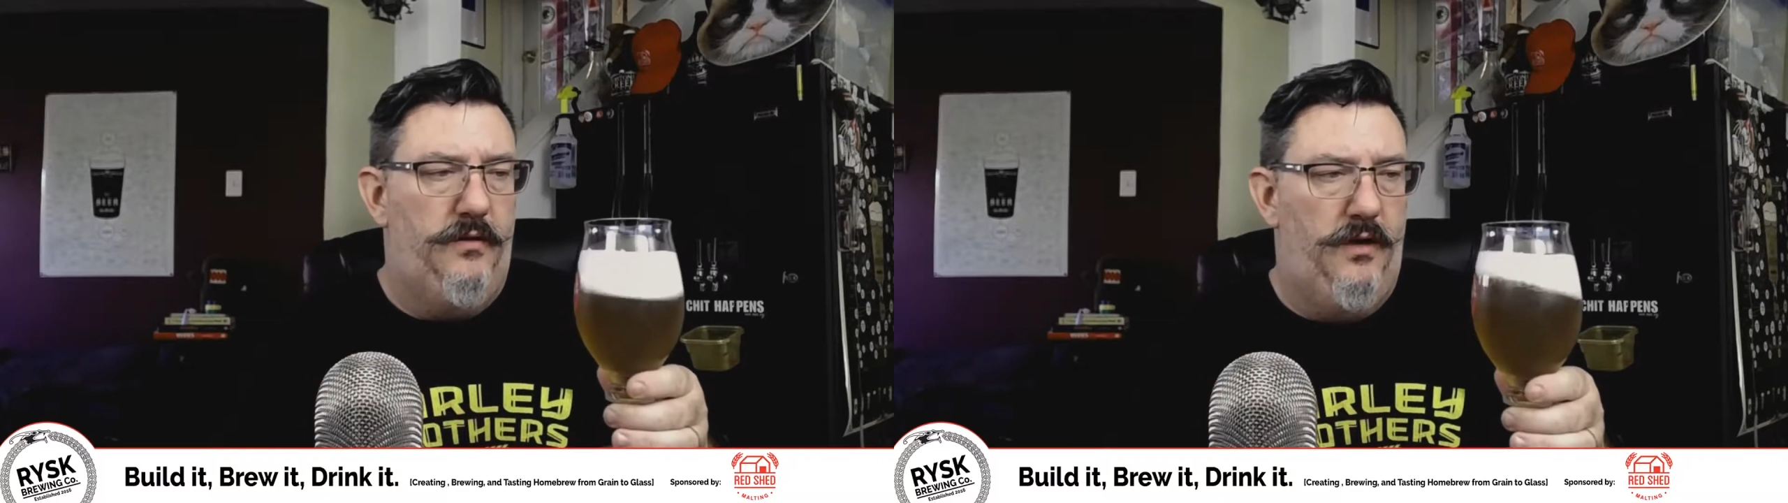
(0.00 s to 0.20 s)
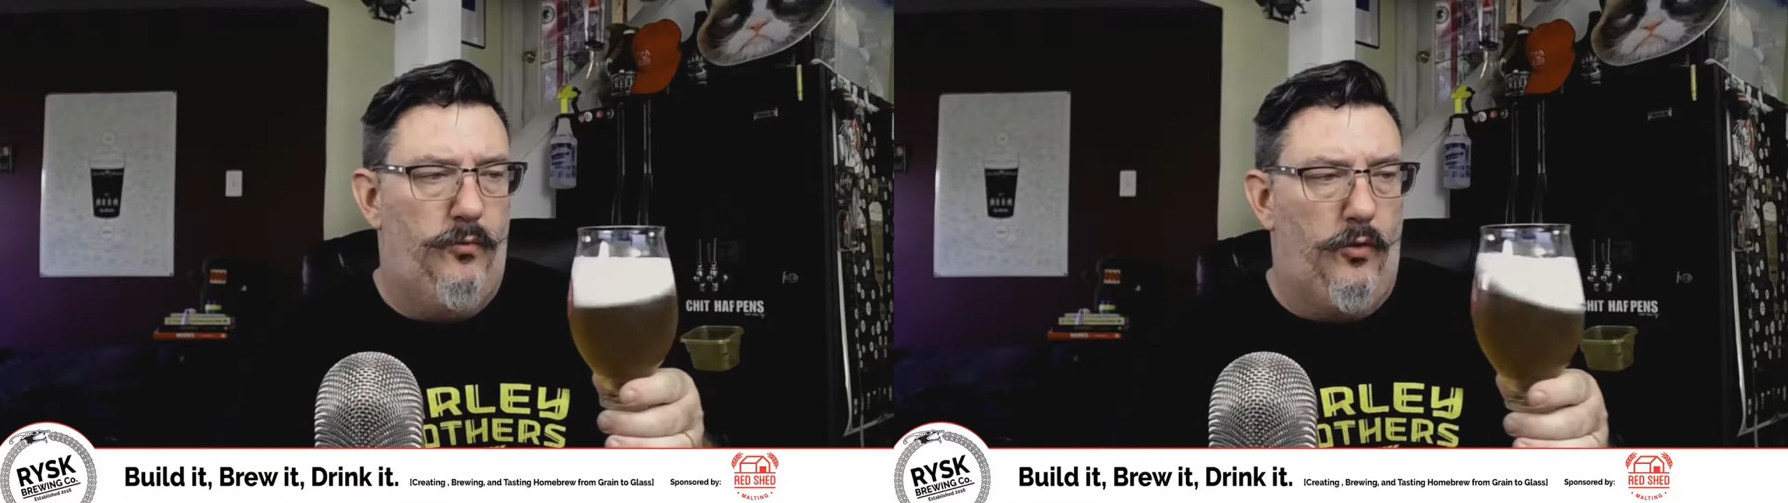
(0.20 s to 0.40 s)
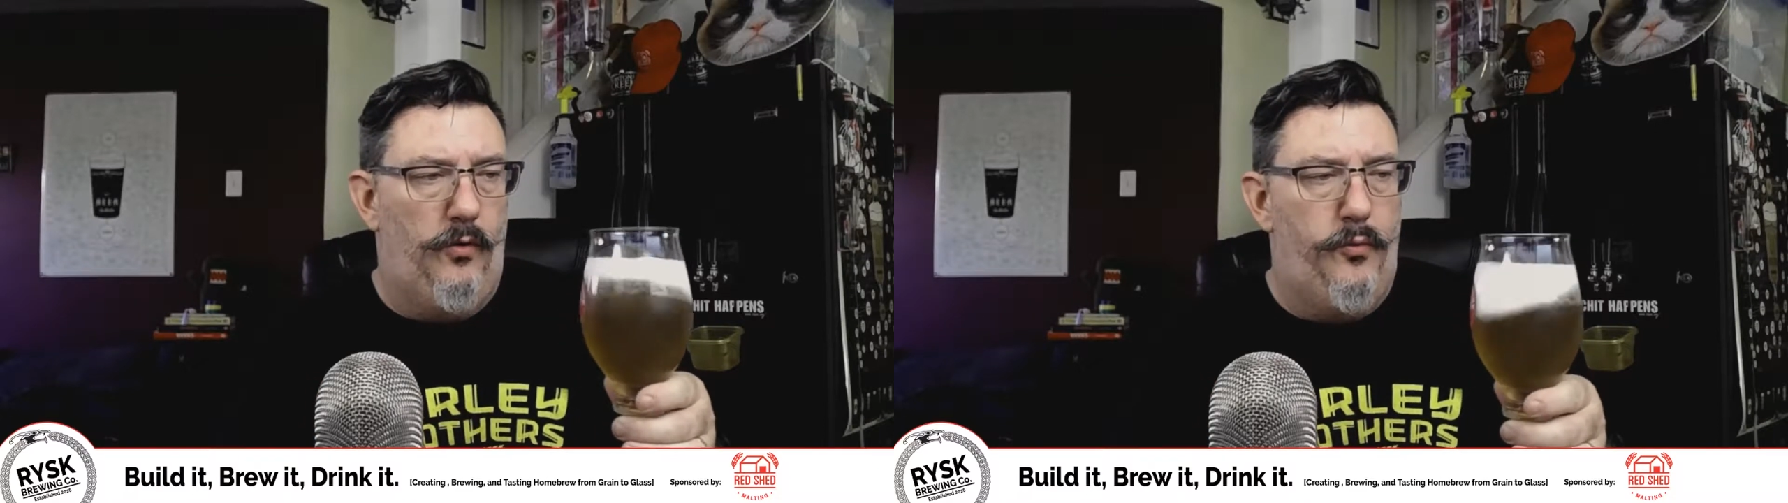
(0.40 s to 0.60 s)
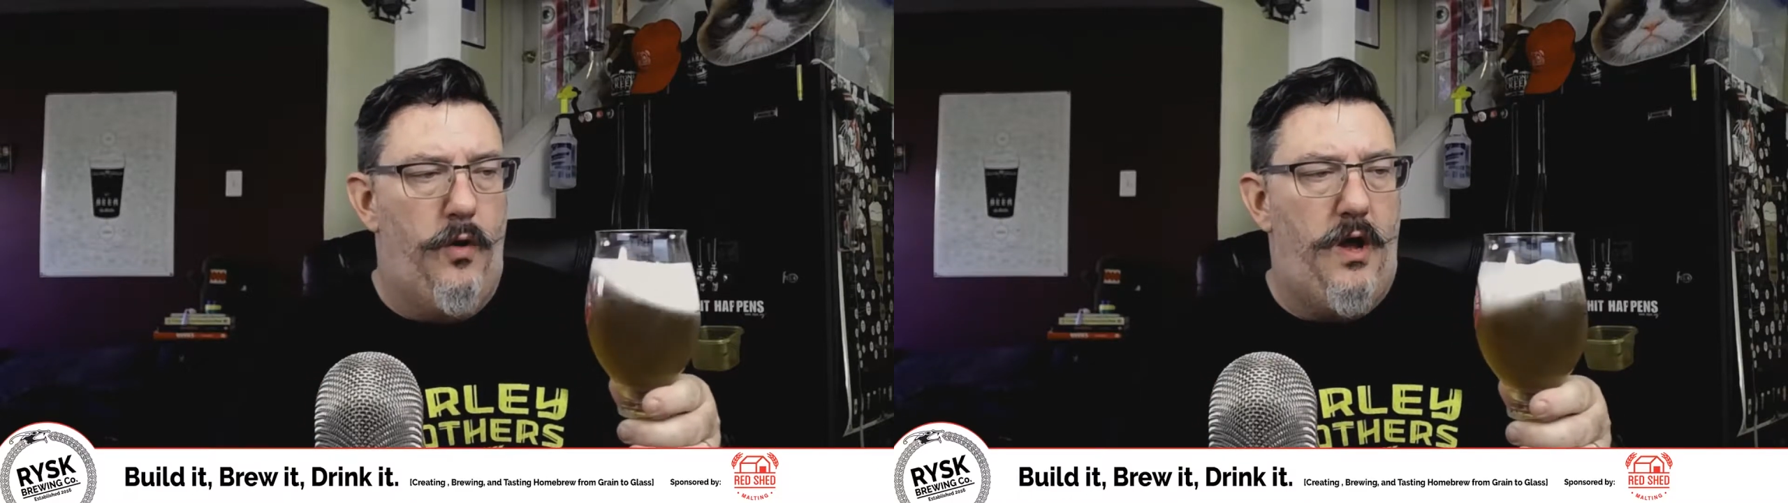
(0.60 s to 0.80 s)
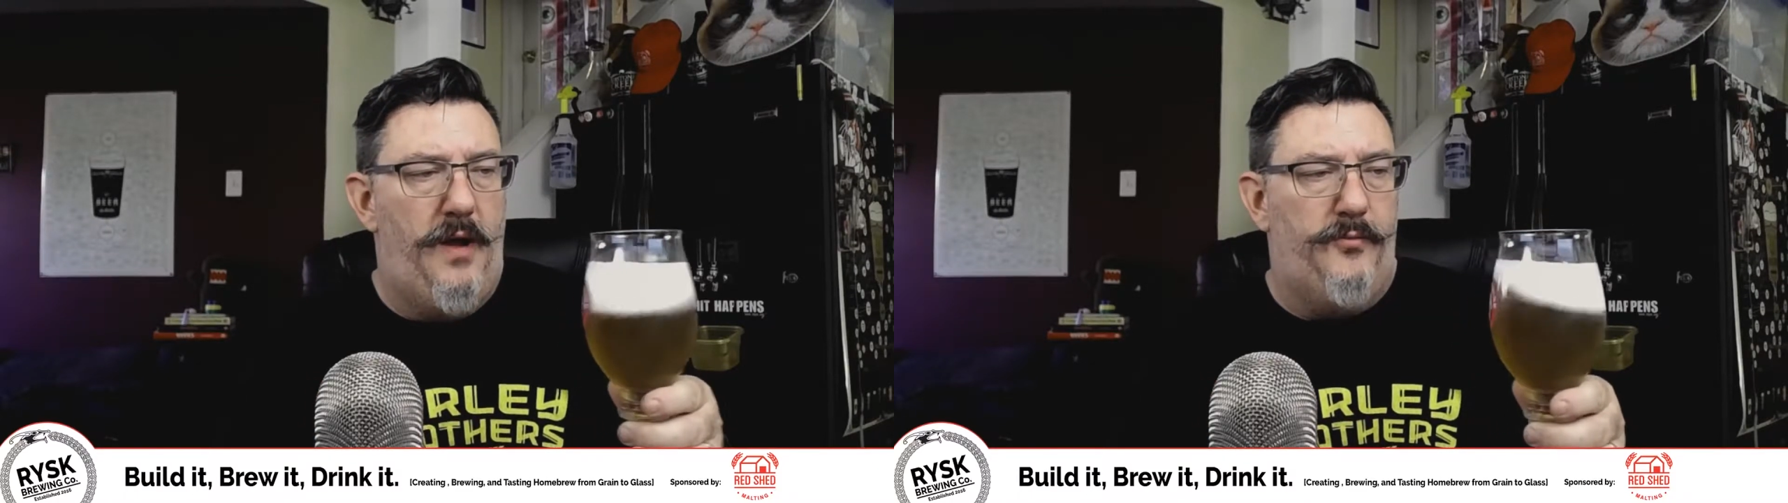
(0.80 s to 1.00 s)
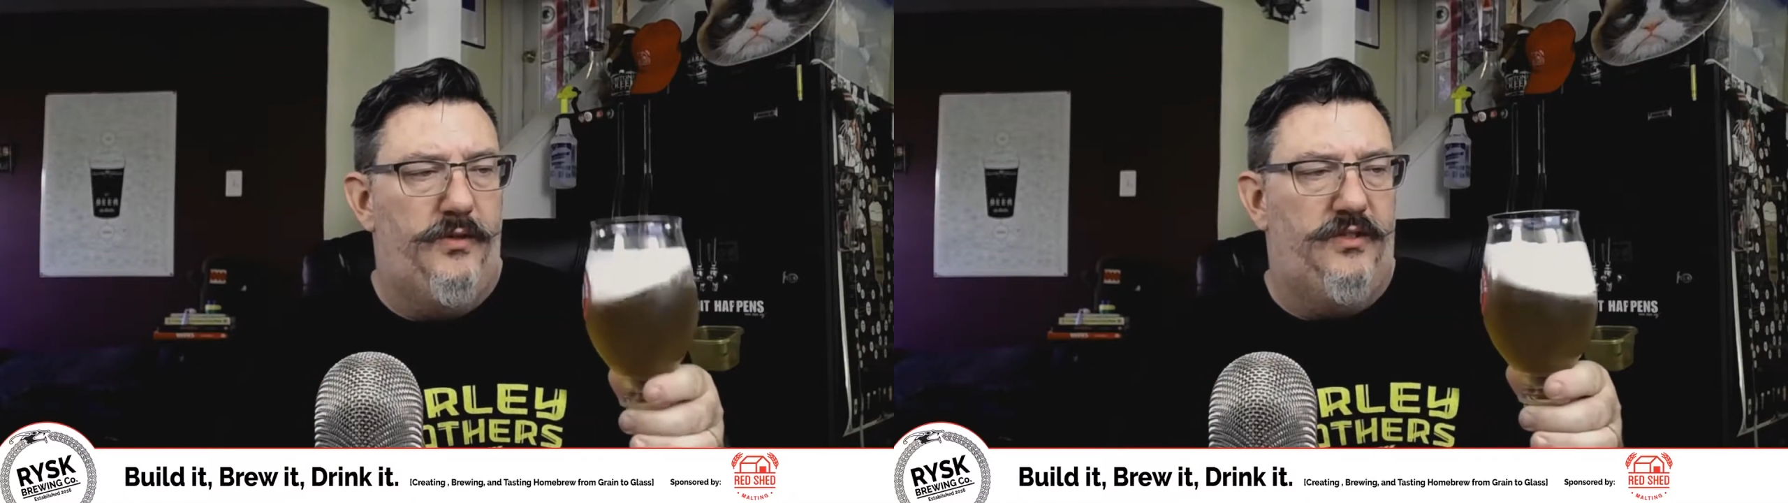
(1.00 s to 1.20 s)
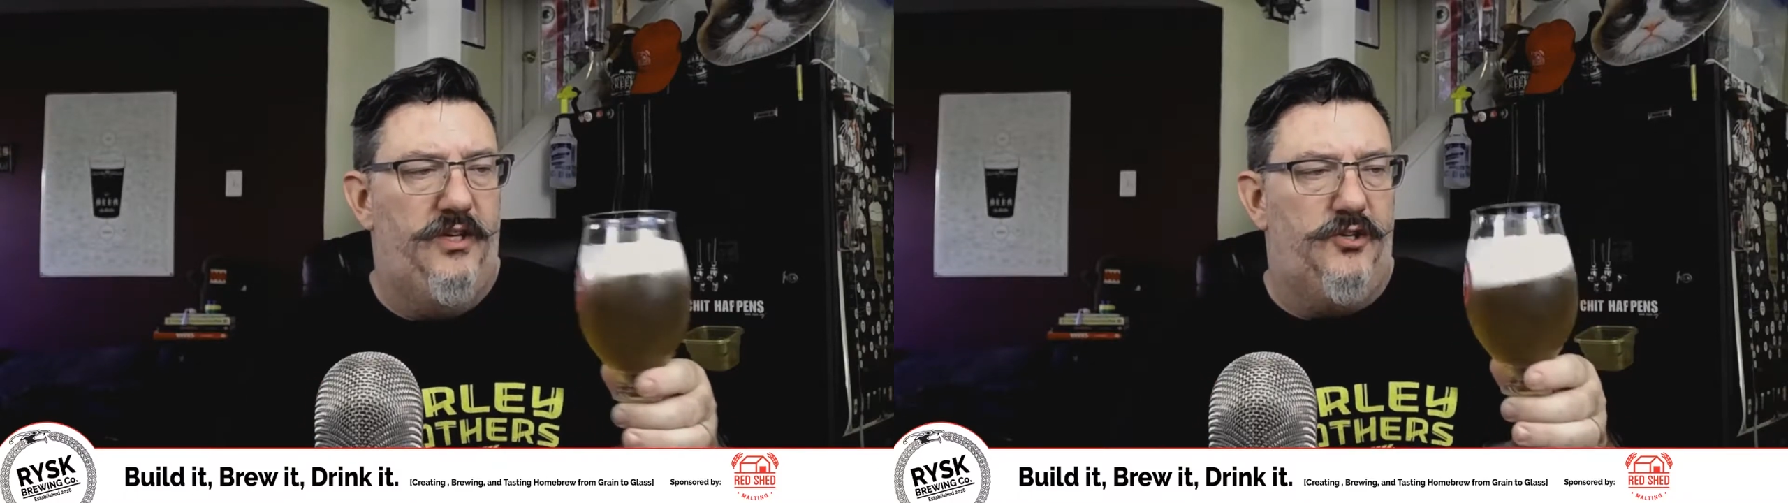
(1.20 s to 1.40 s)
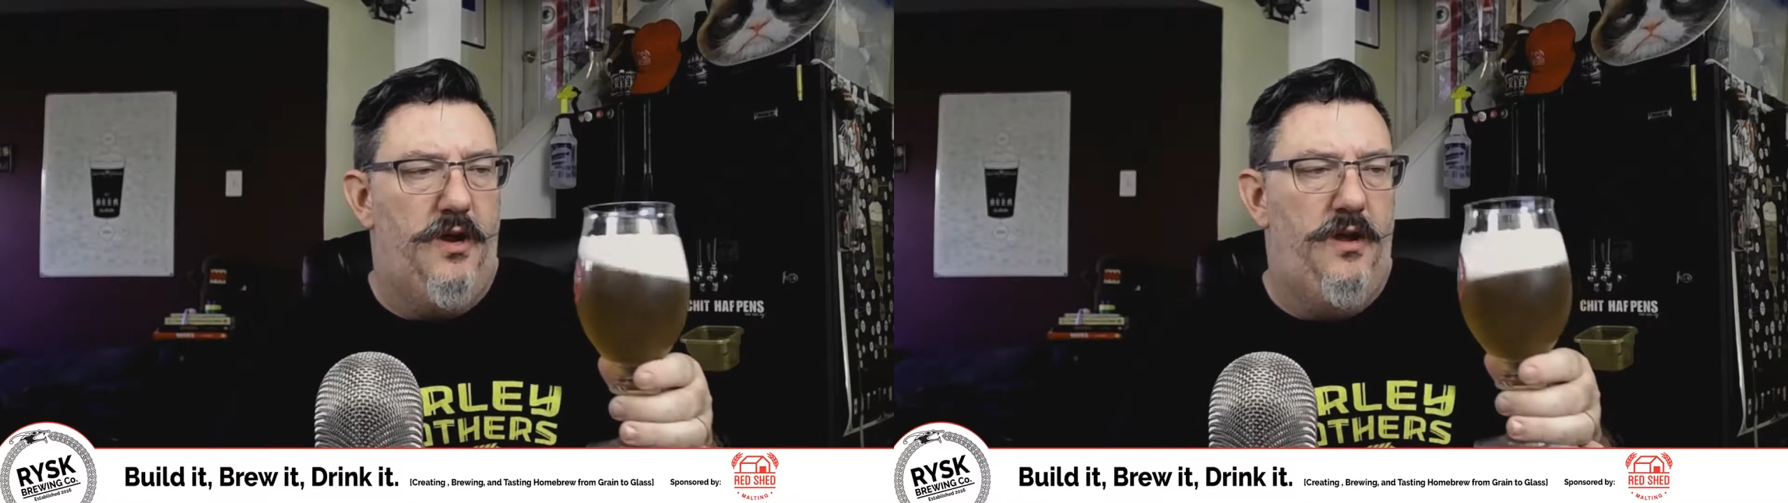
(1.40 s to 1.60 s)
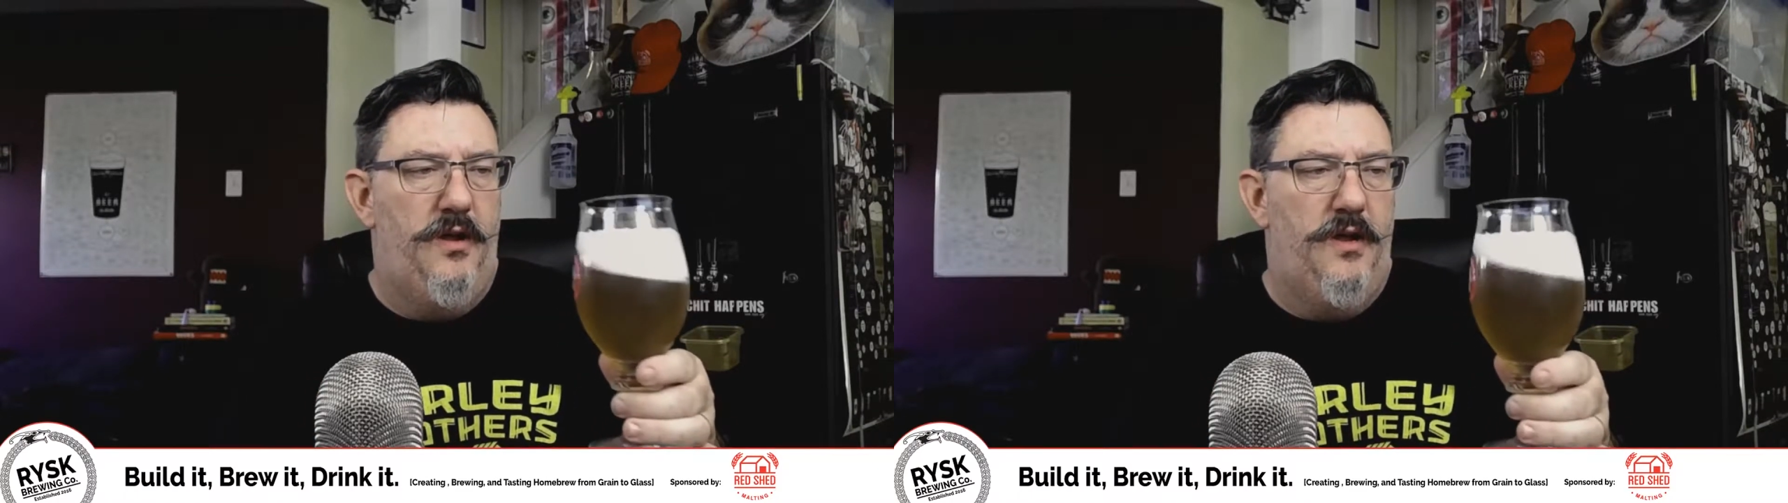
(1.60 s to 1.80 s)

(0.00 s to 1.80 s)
with Citra.